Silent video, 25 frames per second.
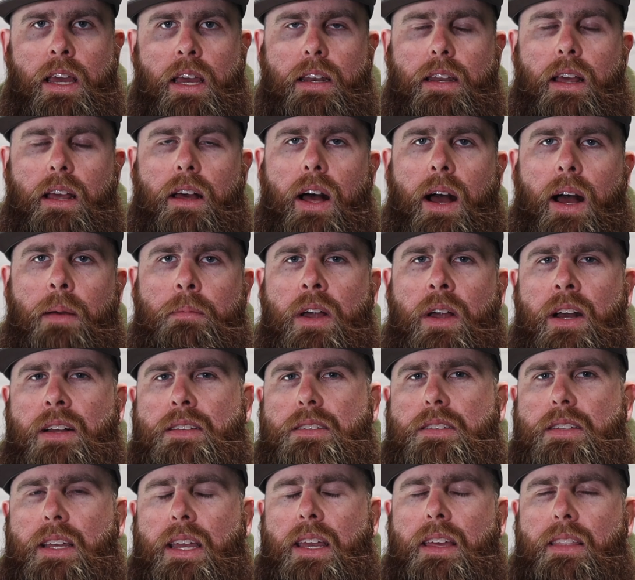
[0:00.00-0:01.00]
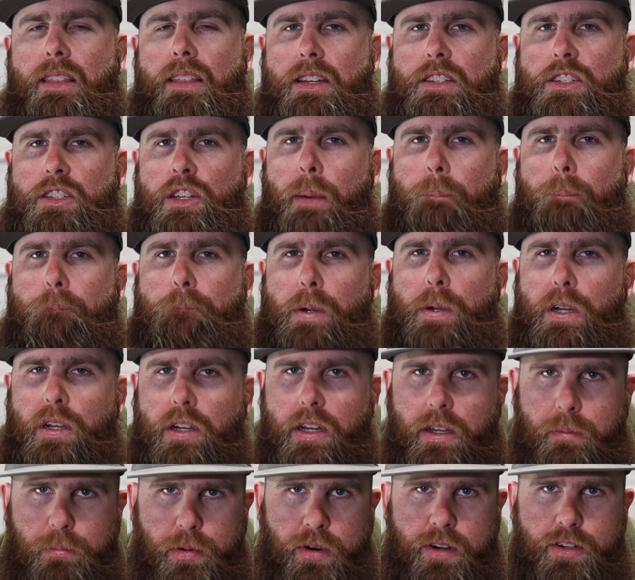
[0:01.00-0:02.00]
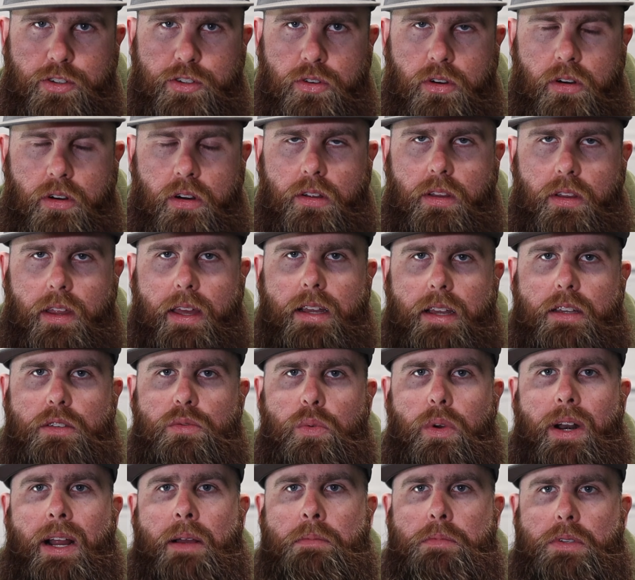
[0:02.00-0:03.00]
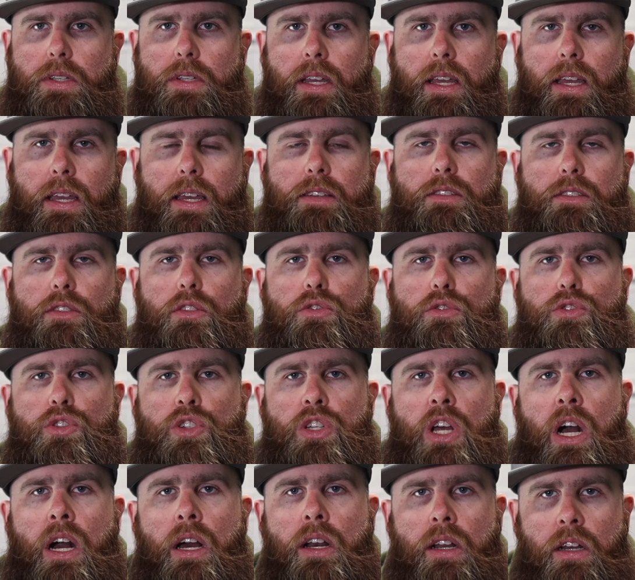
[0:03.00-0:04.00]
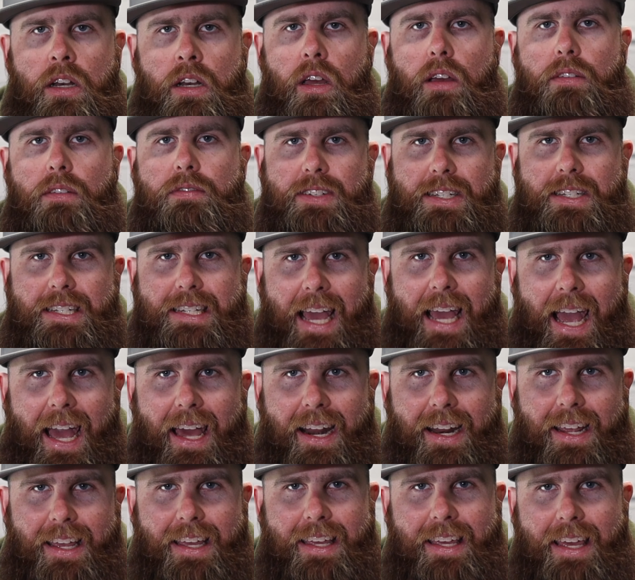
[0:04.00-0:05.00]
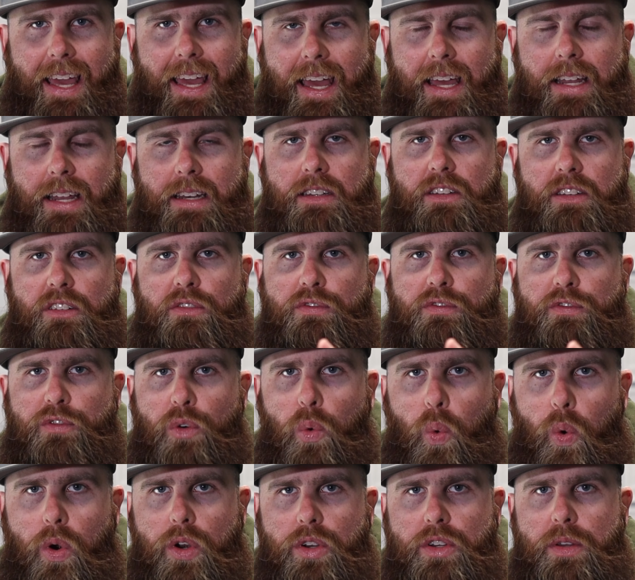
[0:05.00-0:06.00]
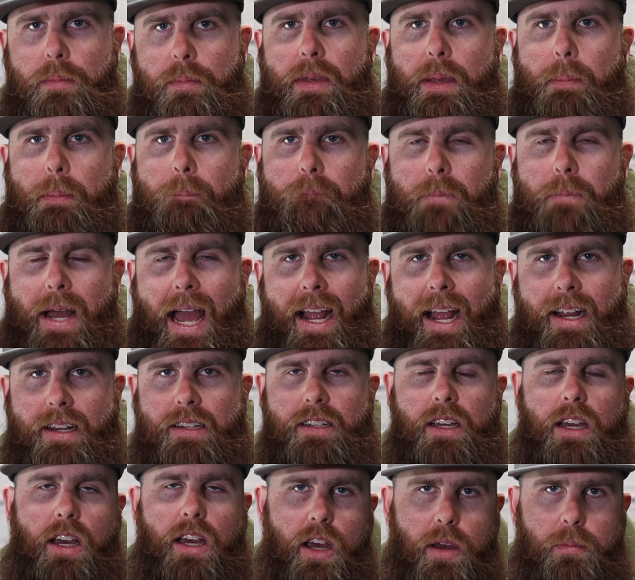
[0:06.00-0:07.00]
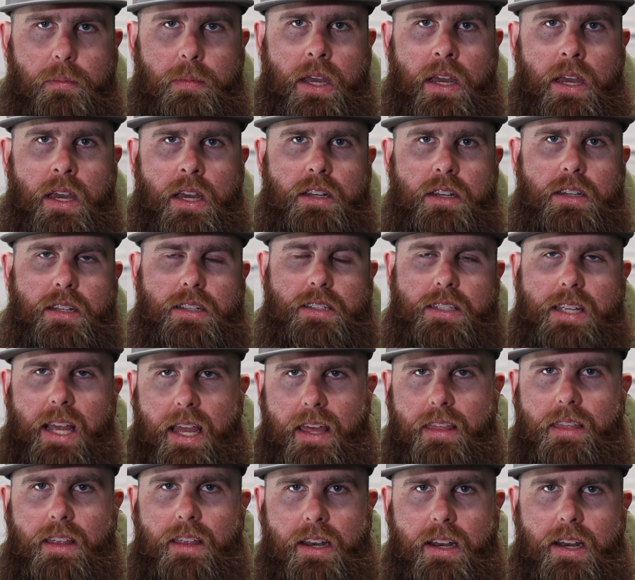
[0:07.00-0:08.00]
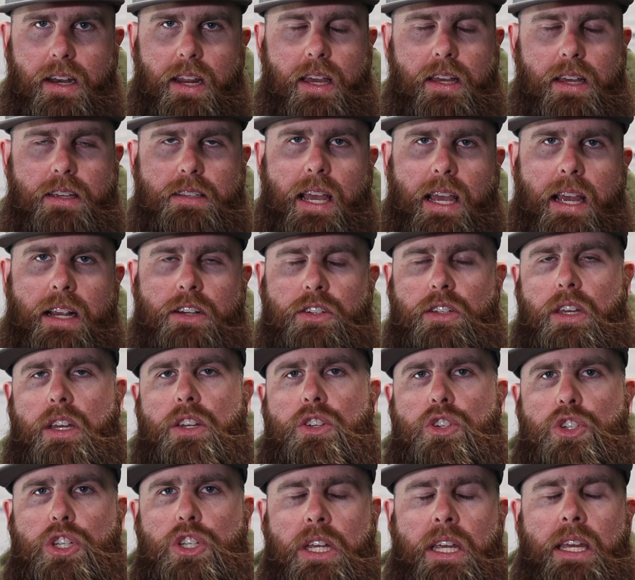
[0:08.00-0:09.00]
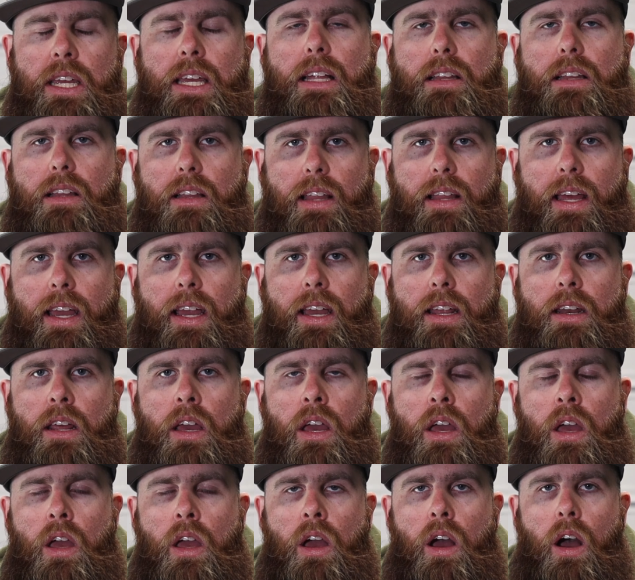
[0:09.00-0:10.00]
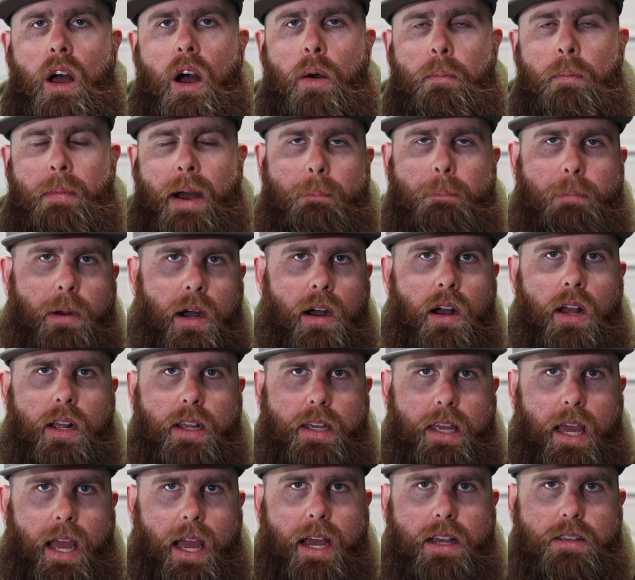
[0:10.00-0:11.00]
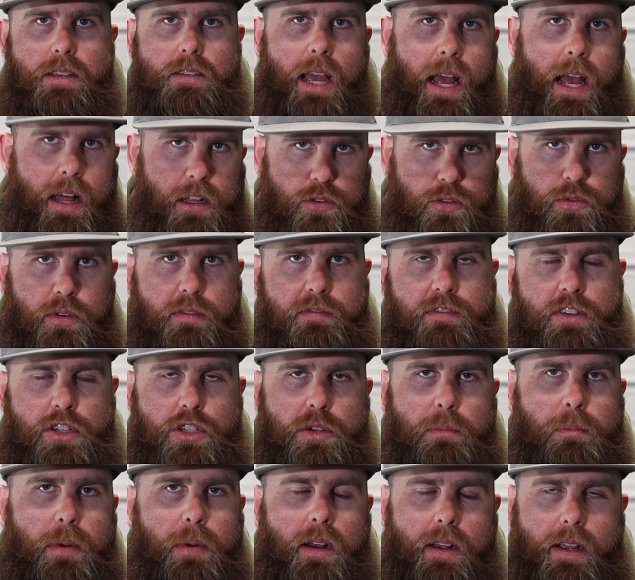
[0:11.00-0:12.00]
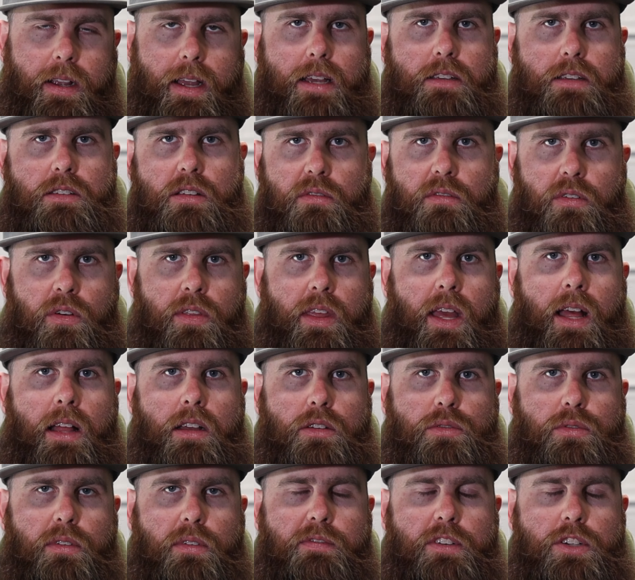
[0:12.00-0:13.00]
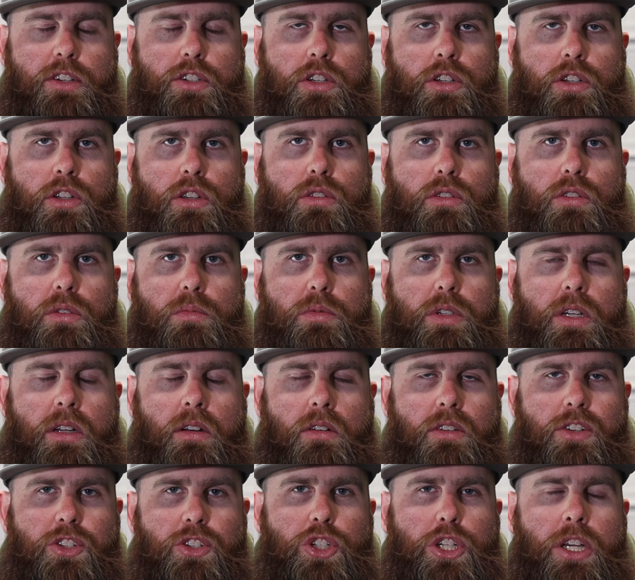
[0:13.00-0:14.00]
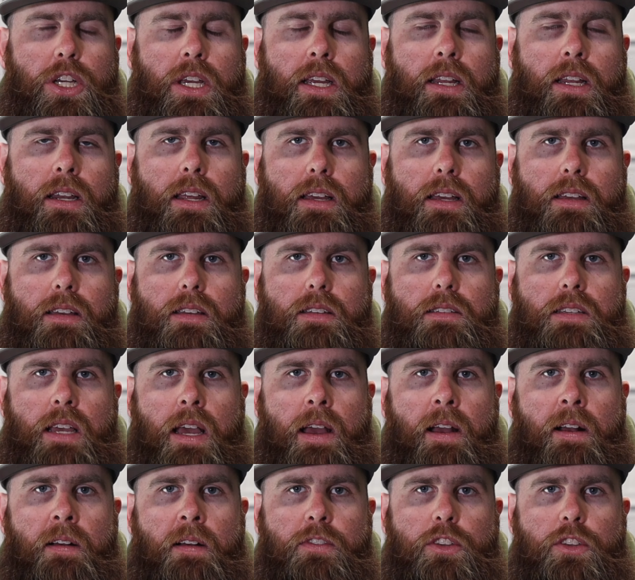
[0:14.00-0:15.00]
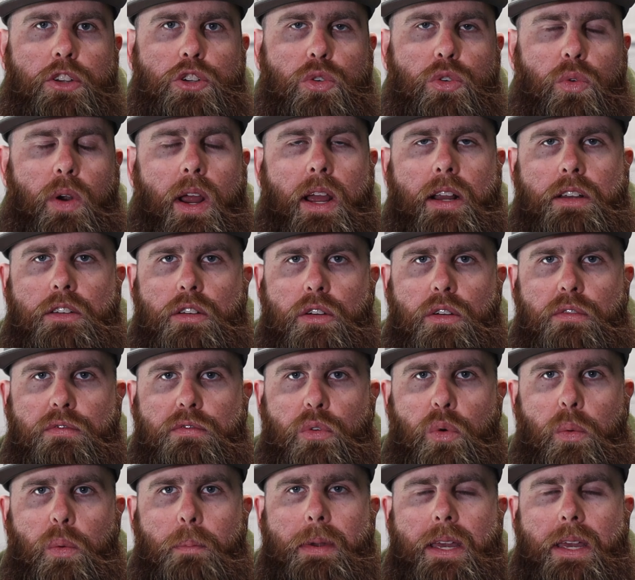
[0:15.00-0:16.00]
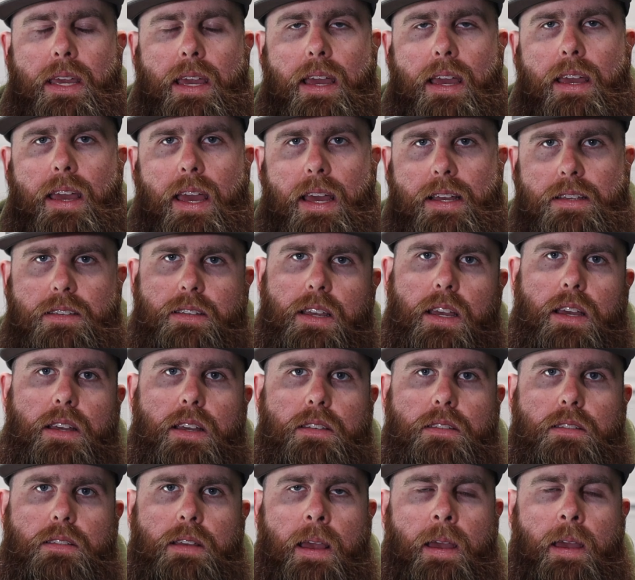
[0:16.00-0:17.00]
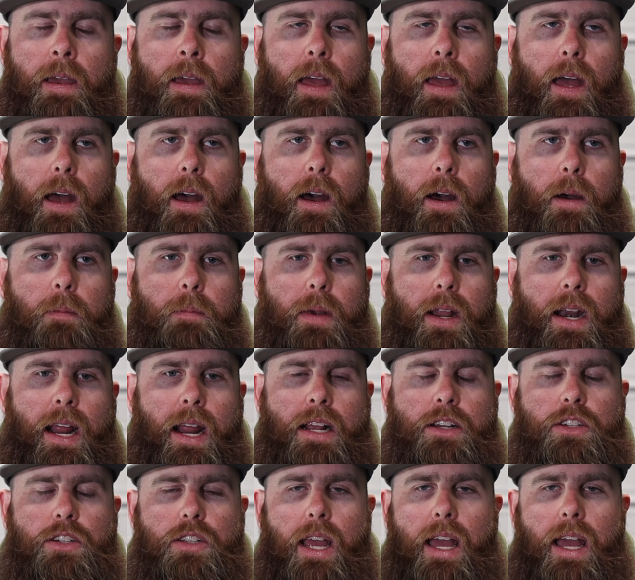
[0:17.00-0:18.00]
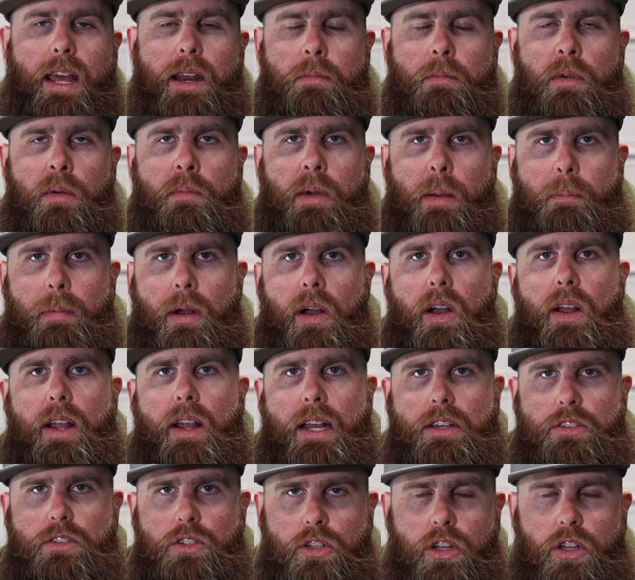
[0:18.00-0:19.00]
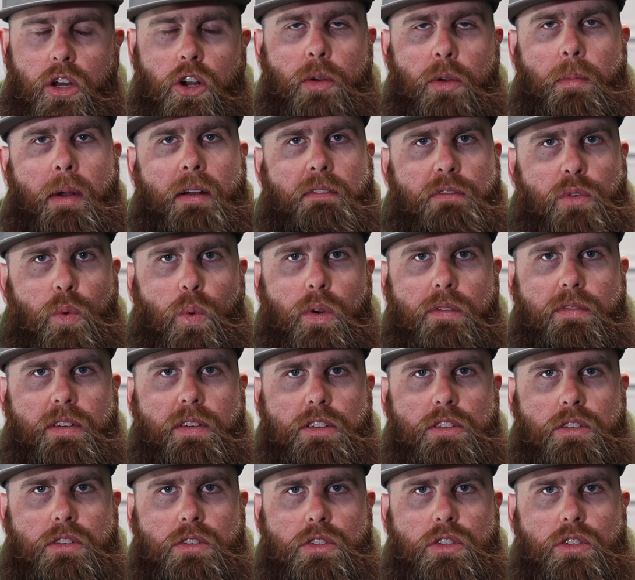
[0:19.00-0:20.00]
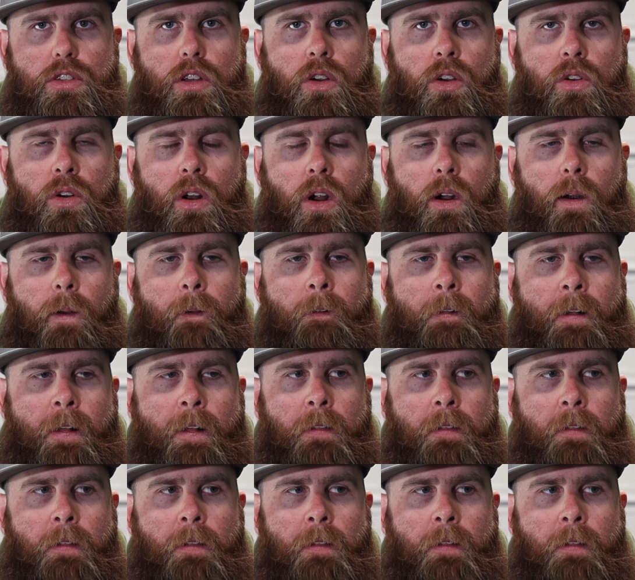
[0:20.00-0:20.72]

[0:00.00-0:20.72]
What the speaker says: Now, I'm not saying that it's not putting pressure on our lakes. What I'm saying is there's not enough data yet for it to be backed up to say that it is. I actually had Gene Gilliland on my podcast, Alex Red Fishing Podcast, over on the Alex Red Fishing YouTube channel. And Gene is the director for BASS. And I actually had him on my podcast to talk about forward-facing sonar,